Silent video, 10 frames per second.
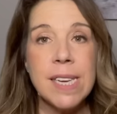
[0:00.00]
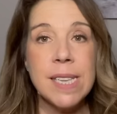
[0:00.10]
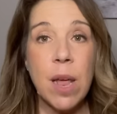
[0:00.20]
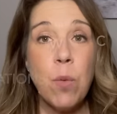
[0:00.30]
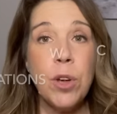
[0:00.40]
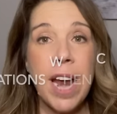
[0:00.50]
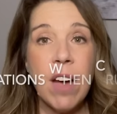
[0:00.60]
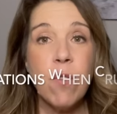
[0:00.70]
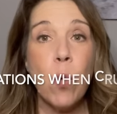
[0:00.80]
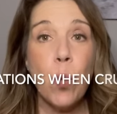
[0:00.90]
is they would
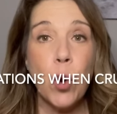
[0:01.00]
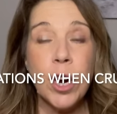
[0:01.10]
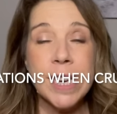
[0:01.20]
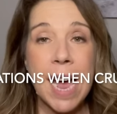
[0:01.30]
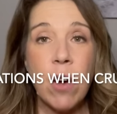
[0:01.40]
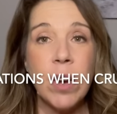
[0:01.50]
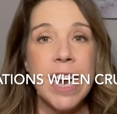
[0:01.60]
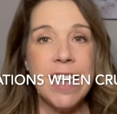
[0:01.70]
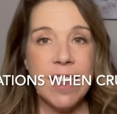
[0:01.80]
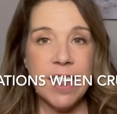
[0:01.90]
have worked out
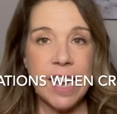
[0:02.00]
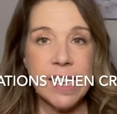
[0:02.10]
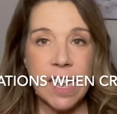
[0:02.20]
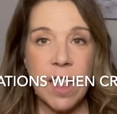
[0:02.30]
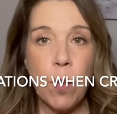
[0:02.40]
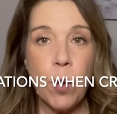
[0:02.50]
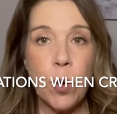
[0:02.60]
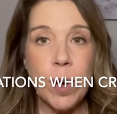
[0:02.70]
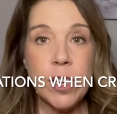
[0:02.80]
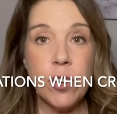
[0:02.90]
the things that they were
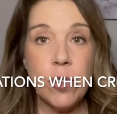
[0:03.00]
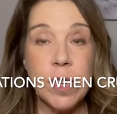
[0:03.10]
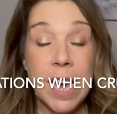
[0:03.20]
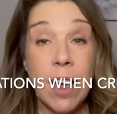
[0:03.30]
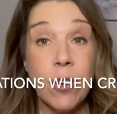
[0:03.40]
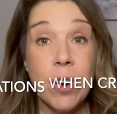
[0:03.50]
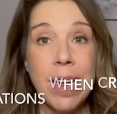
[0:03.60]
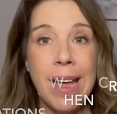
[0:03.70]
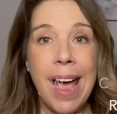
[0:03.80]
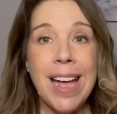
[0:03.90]
going to do together
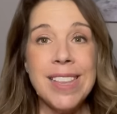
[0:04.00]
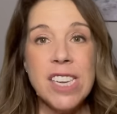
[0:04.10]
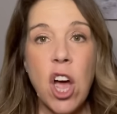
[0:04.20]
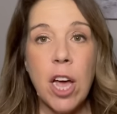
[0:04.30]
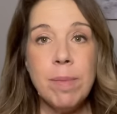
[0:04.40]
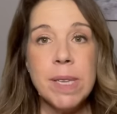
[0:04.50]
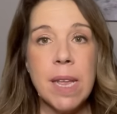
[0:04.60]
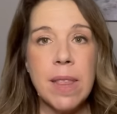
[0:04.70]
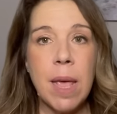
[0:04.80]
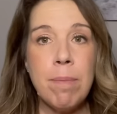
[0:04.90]
and the times
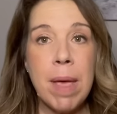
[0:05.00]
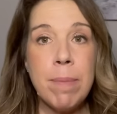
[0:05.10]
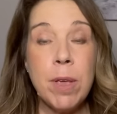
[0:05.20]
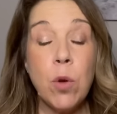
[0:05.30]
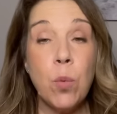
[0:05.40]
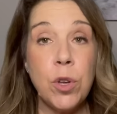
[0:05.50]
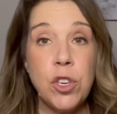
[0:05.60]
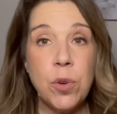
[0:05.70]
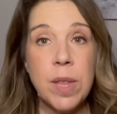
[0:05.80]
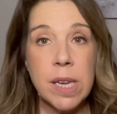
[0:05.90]
that they maybe would
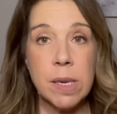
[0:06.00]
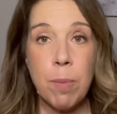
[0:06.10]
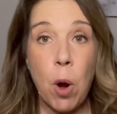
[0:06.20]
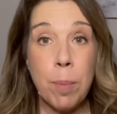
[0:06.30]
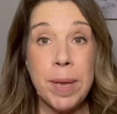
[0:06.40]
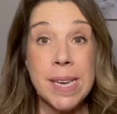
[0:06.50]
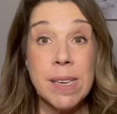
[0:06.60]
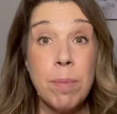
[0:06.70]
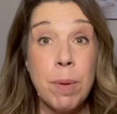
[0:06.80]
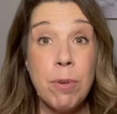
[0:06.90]
do things apart, because
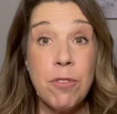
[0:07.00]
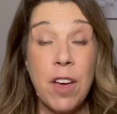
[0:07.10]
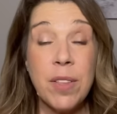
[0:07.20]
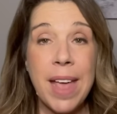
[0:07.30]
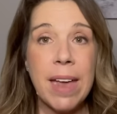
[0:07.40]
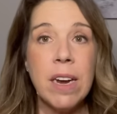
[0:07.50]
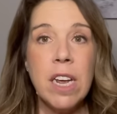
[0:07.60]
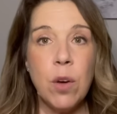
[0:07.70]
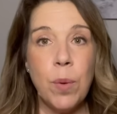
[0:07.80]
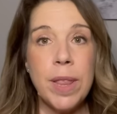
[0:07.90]
some people felt that
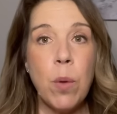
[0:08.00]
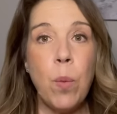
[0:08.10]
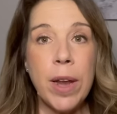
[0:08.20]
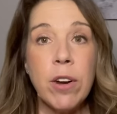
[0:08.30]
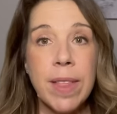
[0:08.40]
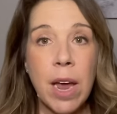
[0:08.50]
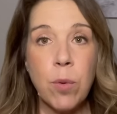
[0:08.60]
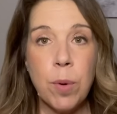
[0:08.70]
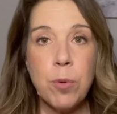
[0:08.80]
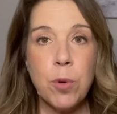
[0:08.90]
when they went on that
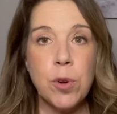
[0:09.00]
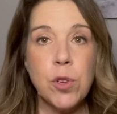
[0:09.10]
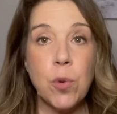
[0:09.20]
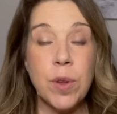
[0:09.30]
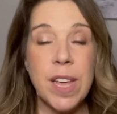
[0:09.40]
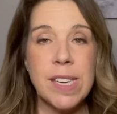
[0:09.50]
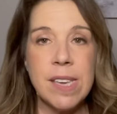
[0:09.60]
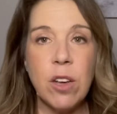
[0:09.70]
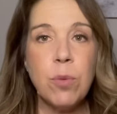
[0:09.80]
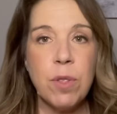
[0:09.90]
group cruise or they
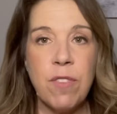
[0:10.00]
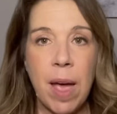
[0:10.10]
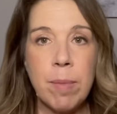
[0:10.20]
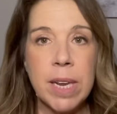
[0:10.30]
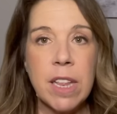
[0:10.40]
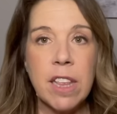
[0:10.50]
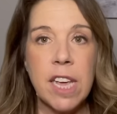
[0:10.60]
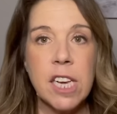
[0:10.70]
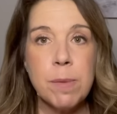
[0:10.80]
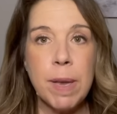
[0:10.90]
sailed with family, that
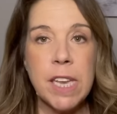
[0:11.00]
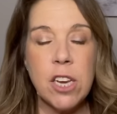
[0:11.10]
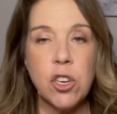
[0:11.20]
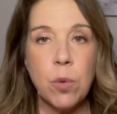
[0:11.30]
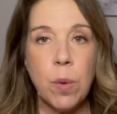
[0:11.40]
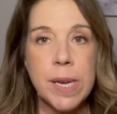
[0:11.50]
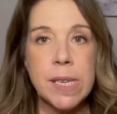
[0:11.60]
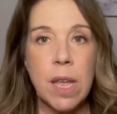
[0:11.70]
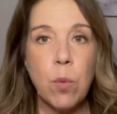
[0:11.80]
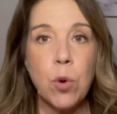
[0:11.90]
the expectation was
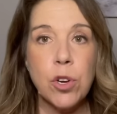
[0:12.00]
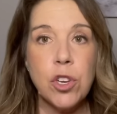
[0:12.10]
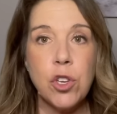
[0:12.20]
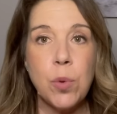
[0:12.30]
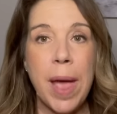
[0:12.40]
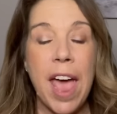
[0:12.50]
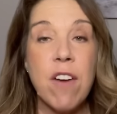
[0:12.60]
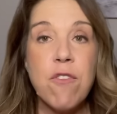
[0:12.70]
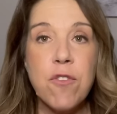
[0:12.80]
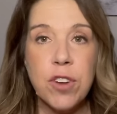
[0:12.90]
they were to do
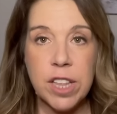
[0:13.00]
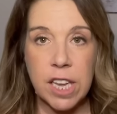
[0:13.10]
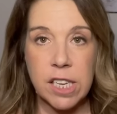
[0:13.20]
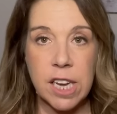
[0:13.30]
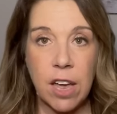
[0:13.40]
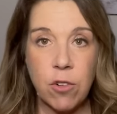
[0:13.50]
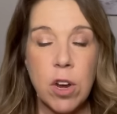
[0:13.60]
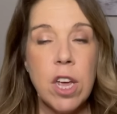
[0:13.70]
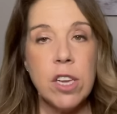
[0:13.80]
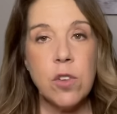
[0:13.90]
everything together.
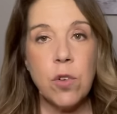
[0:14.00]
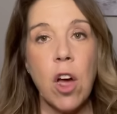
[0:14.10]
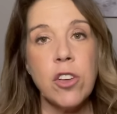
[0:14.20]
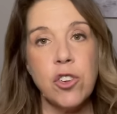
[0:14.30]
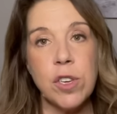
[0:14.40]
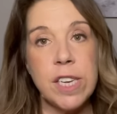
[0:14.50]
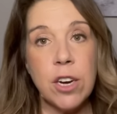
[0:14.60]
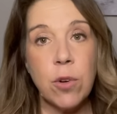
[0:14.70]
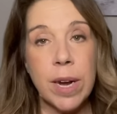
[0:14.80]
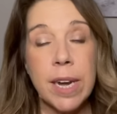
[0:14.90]
So not just
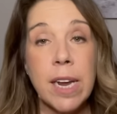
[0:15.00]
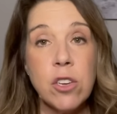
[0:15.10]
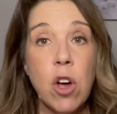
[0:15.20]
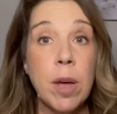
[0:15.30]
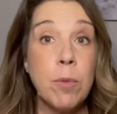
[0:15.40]
dinner at nighttime